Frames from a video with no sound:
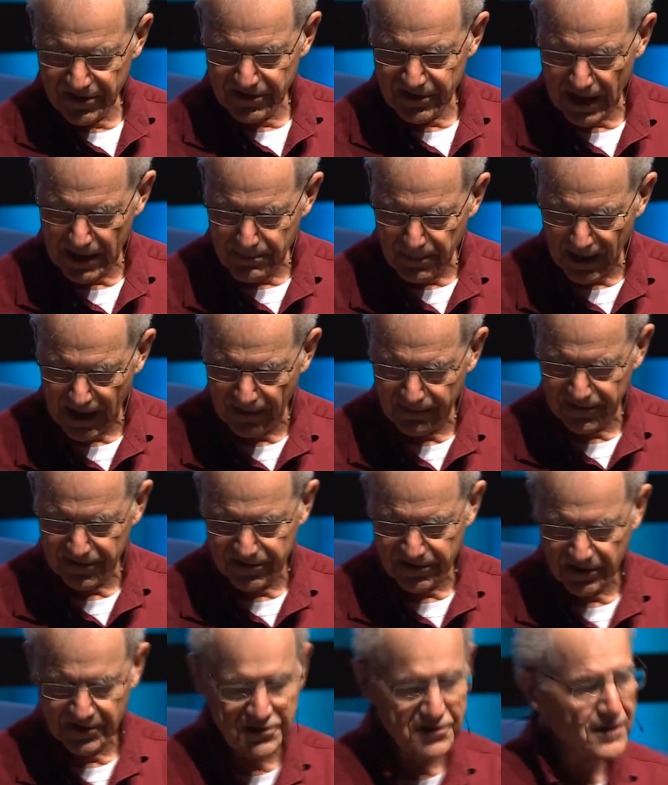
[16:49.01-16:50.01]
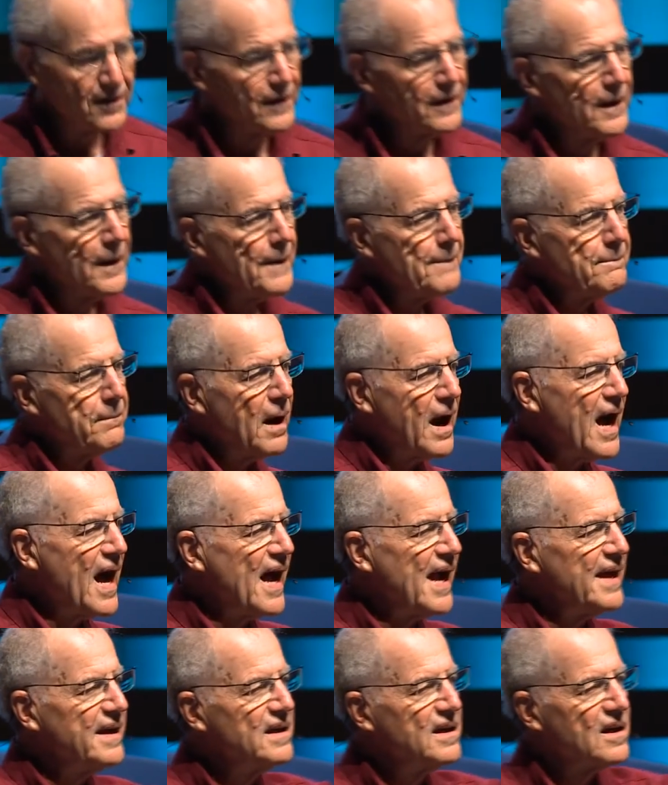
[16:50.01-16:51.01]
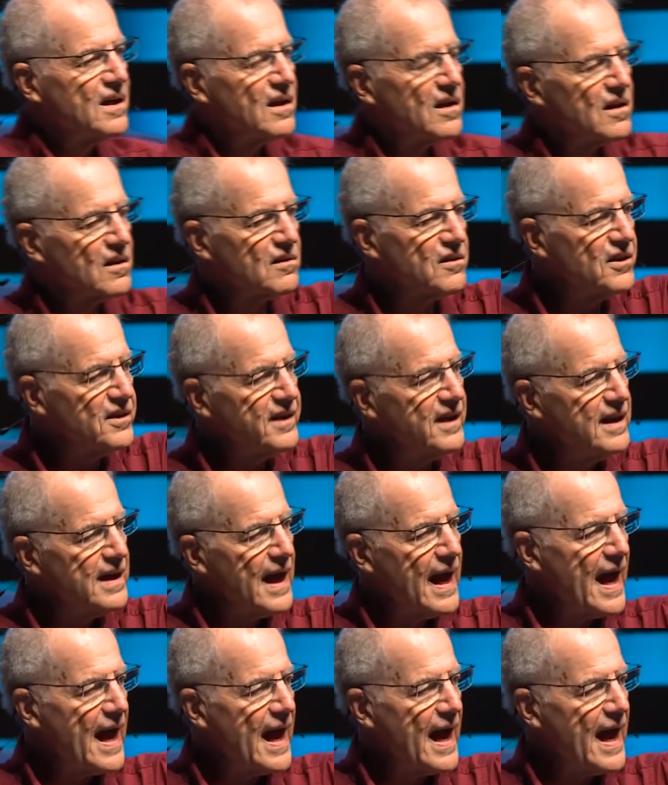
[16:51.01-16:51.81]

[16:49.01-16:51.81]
this hypothesis by looking